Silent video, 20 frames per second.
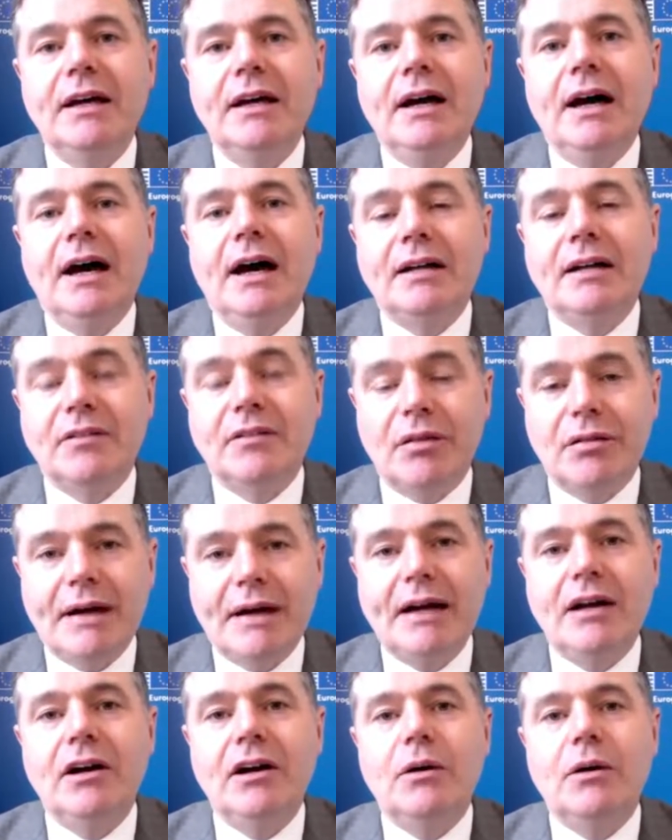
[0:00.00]
And the
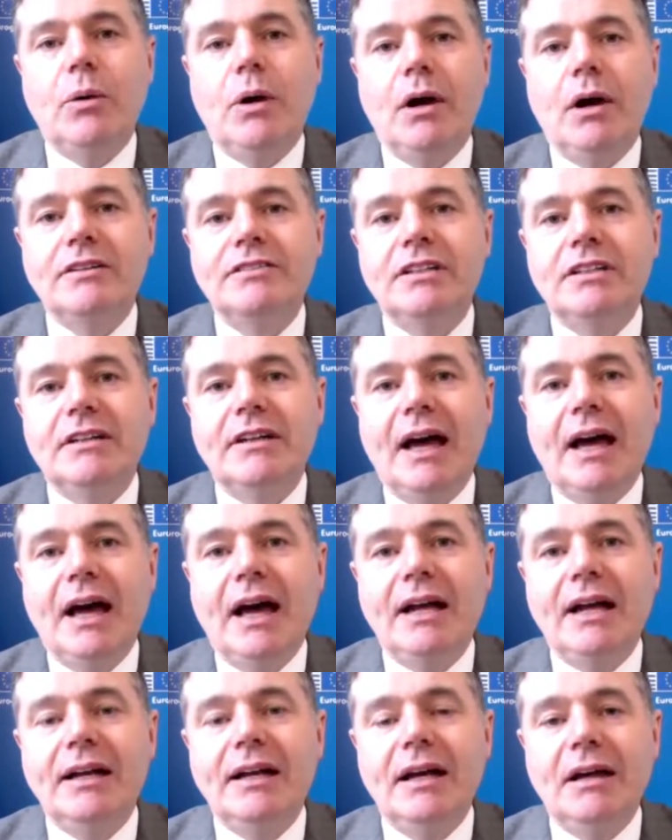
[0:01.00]
second quality
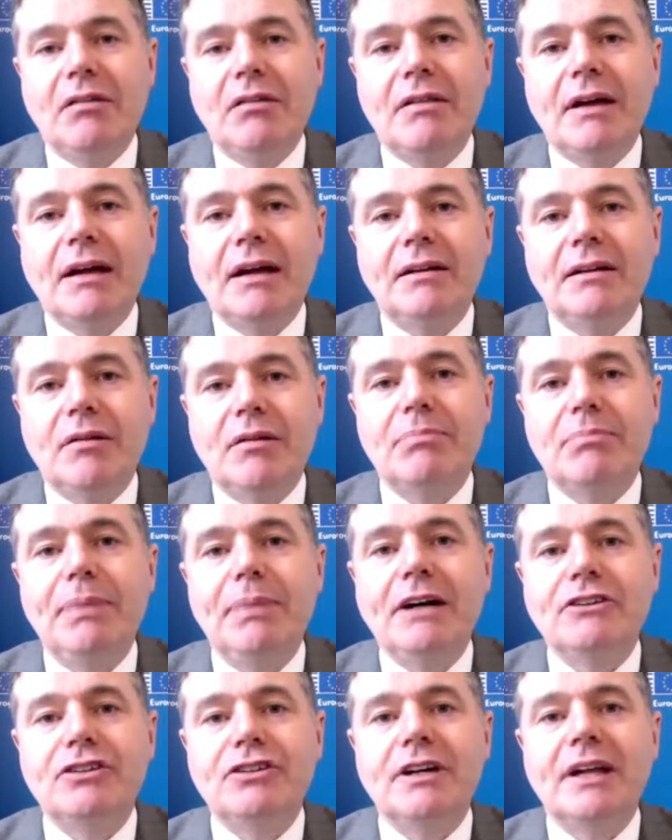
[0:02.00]
then is that it is
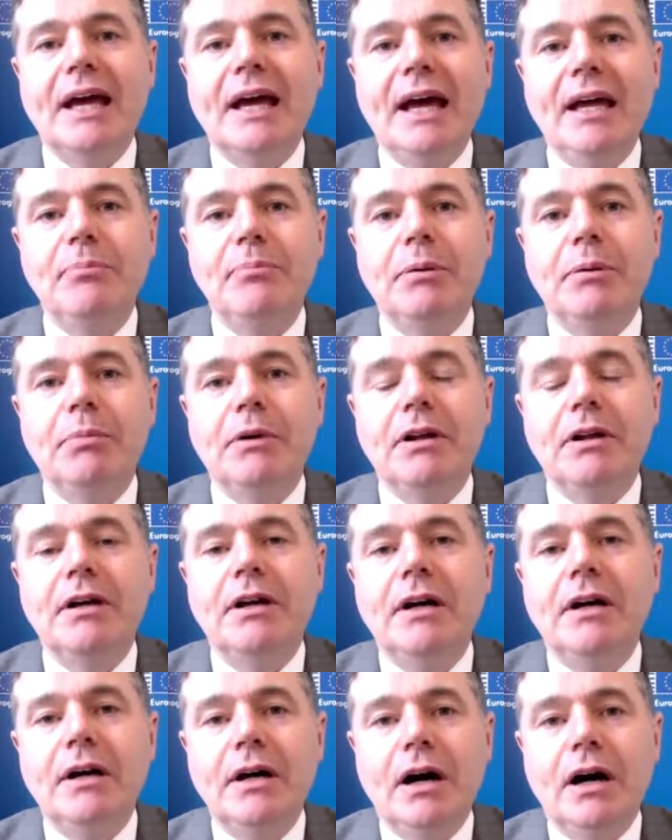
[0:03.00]
better capable
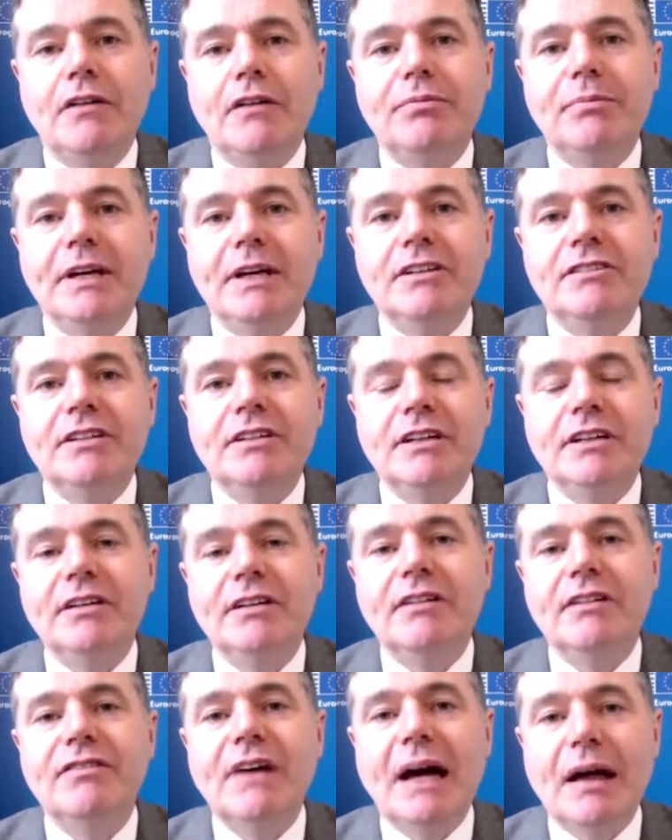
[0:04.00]
of meeting
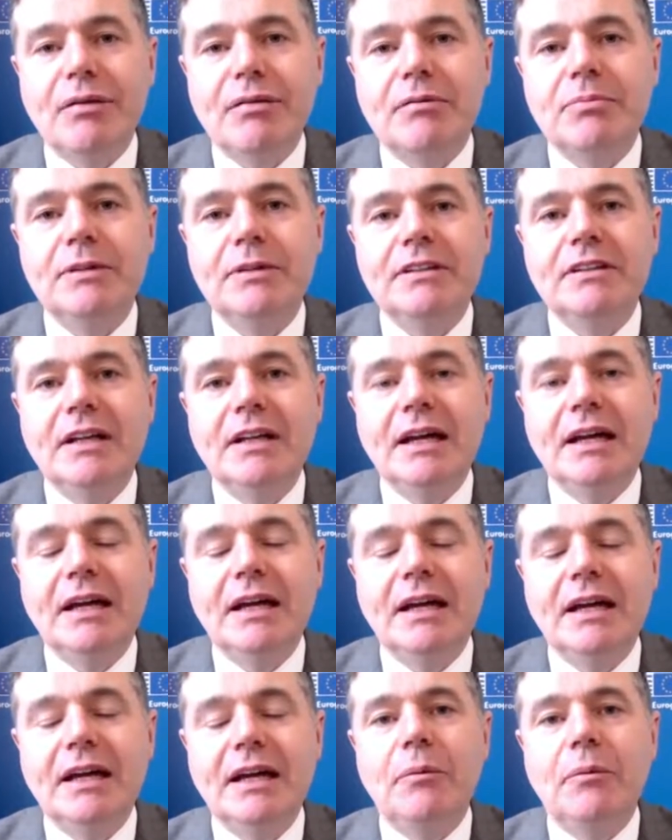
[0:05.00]
the investment
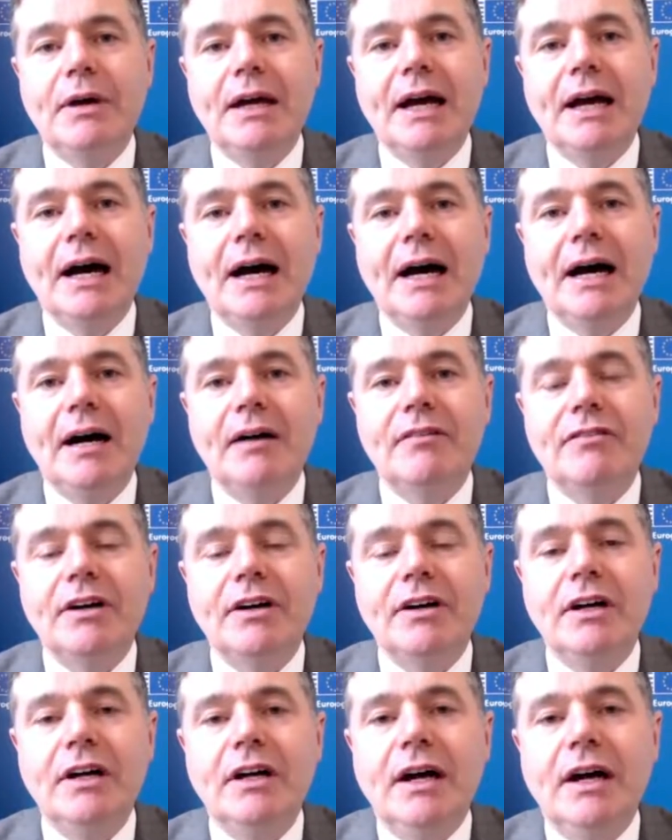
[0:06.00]
needs that we have
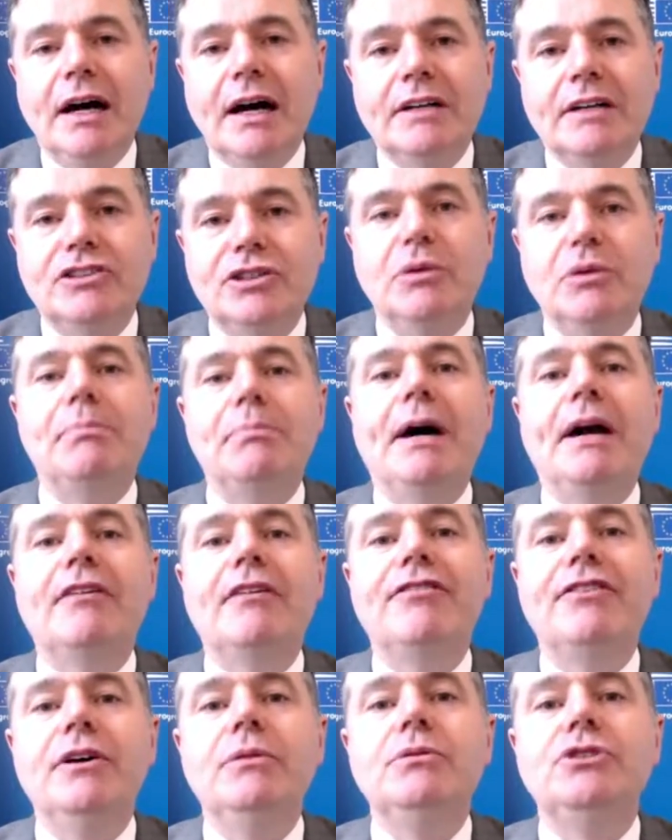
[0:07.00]
to a better
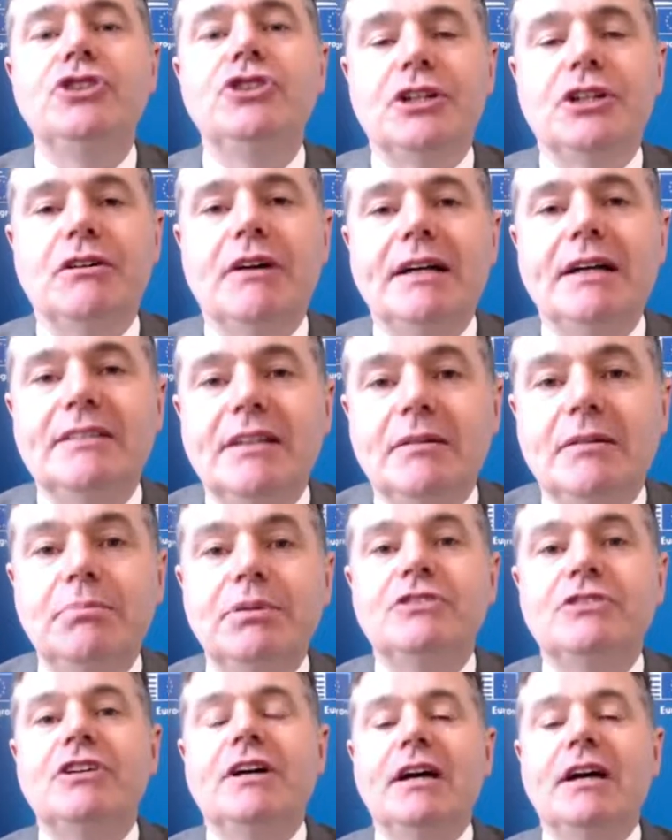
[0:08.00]
future, and in
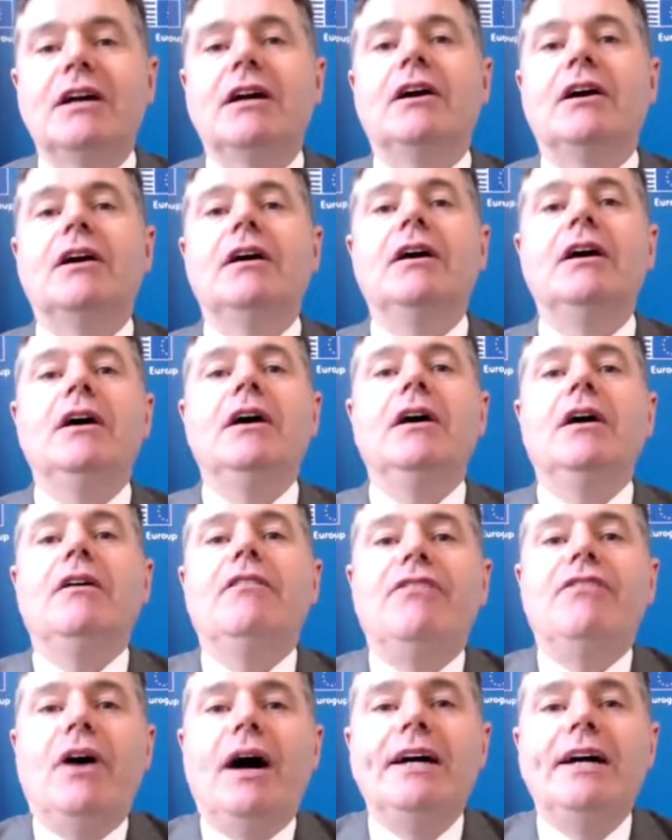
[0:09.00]
particular,
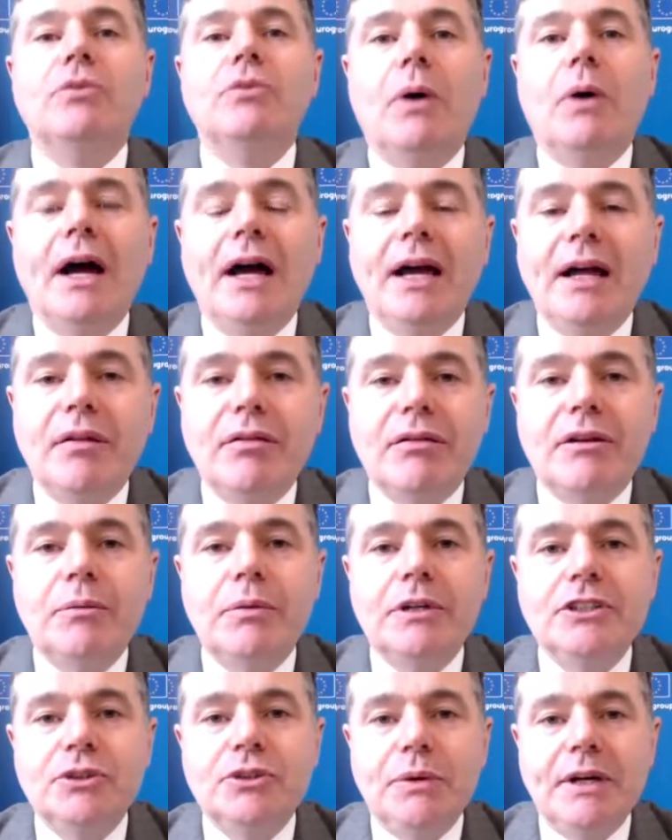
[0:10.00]
find ways in
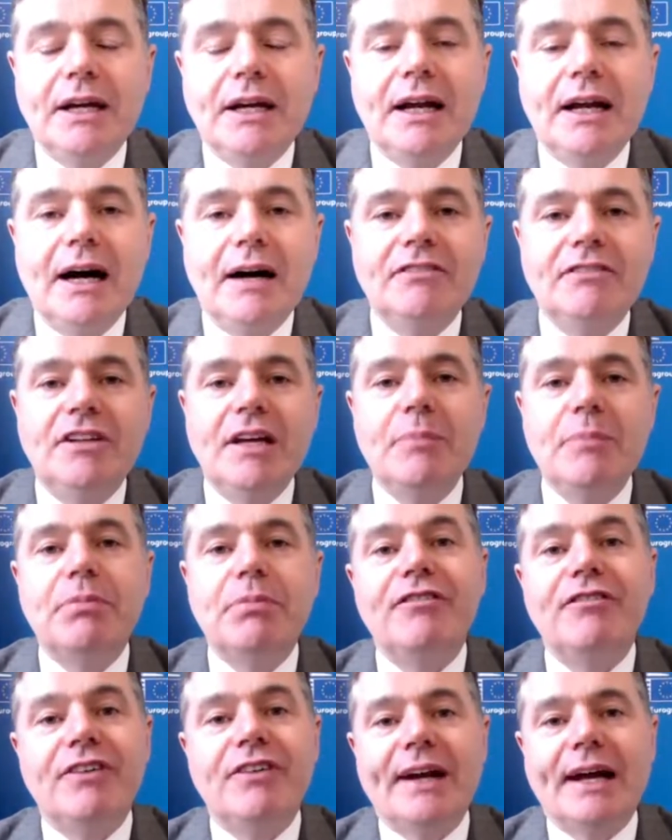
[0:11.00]
which we can have
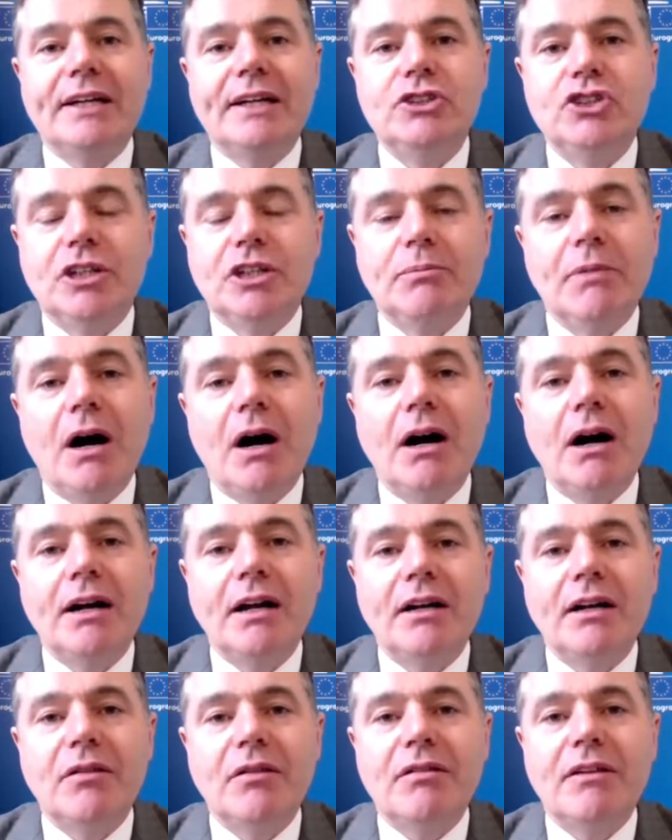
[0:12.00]
deeper financial
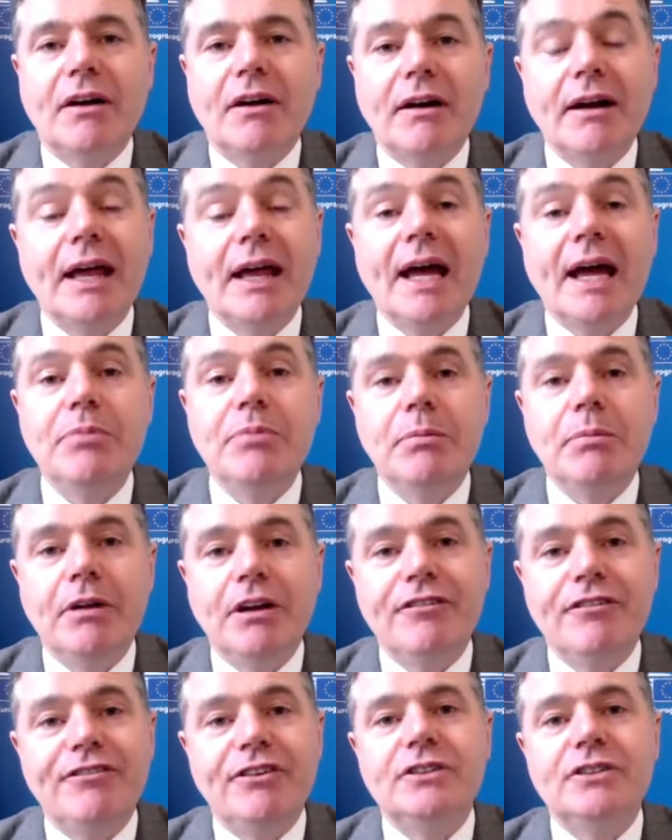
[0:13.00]
markets that are
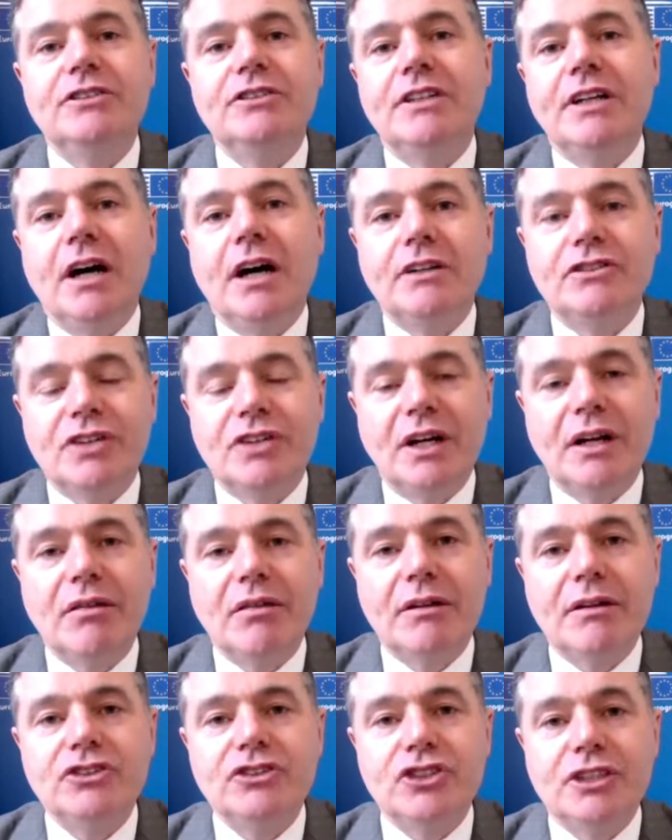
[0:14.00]
capable of funding our
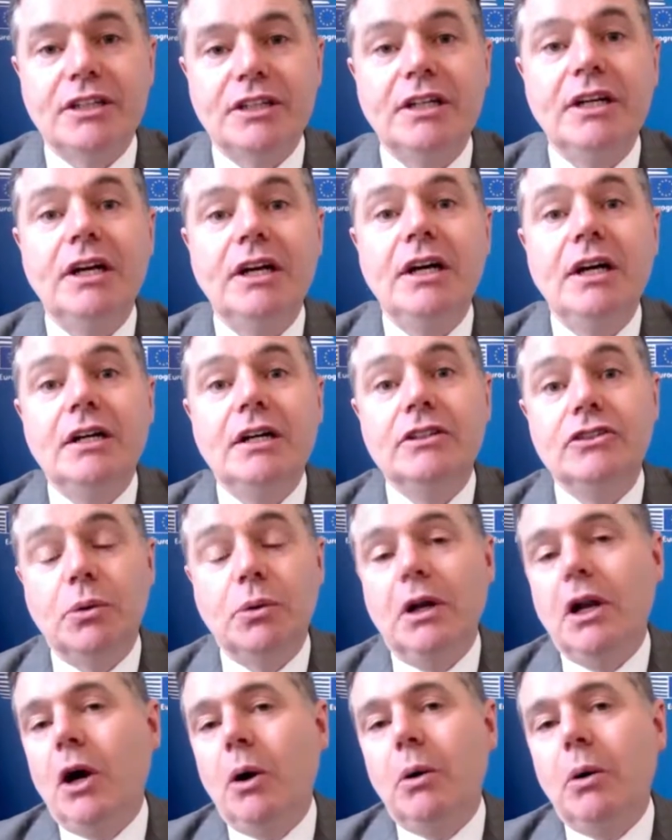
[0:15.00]
transition
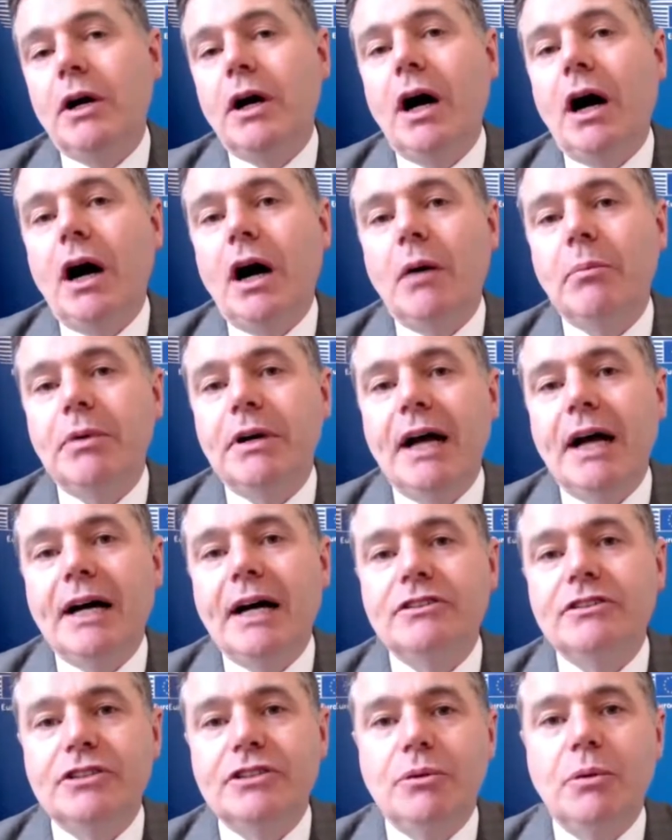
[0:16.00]
to a lower carbon
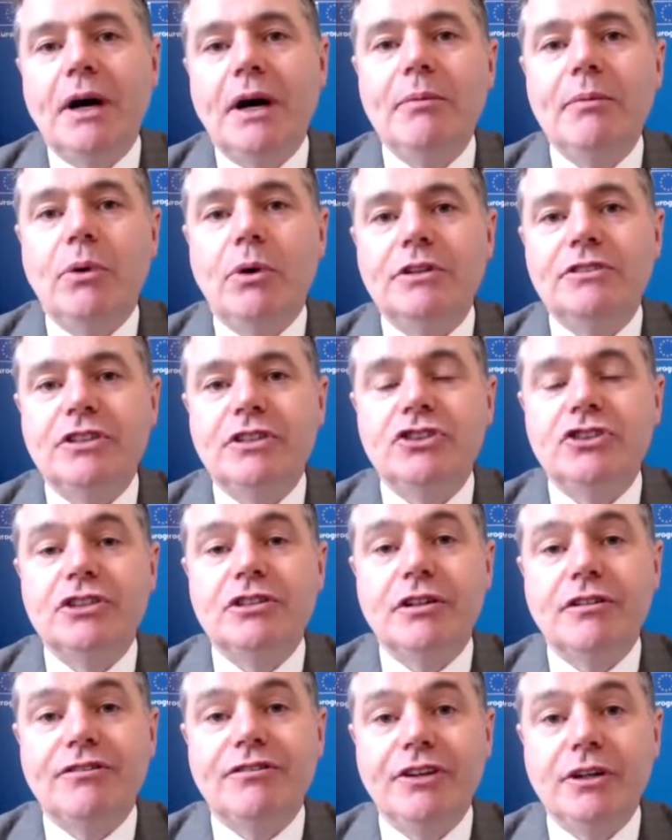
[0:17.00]
and to a more
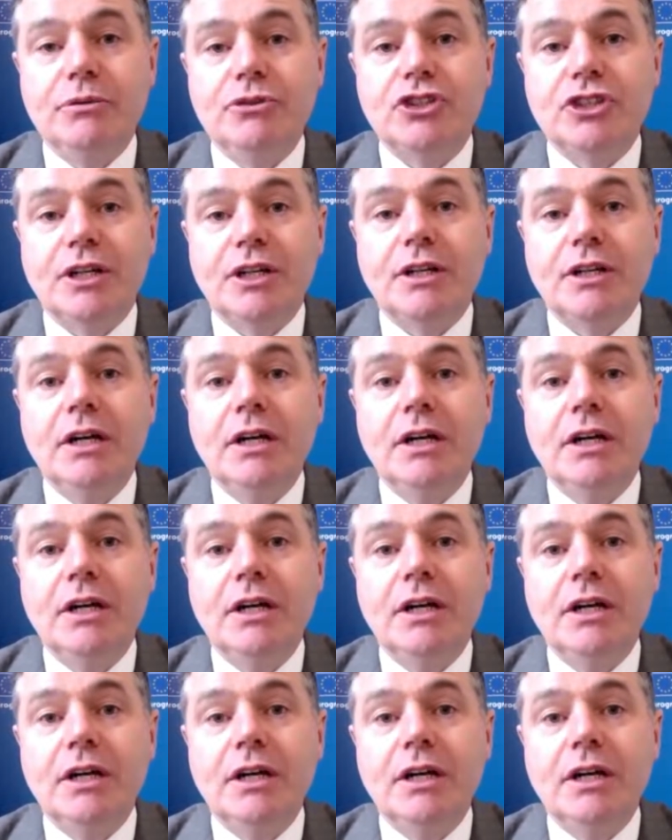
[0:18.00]
digital future.